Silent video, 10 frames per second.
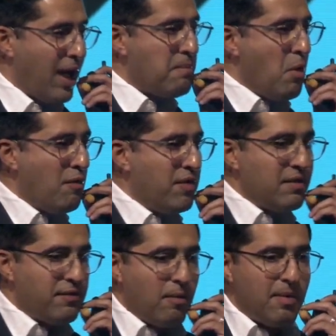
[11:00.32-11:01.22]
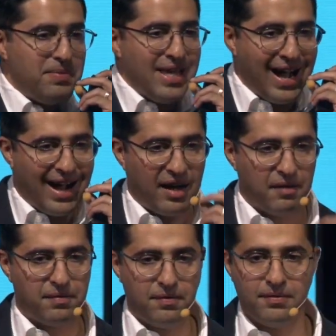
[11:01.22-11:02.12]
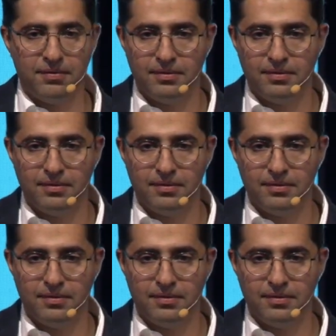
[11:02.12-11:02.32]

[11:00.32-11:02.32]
we are moving from a beehive.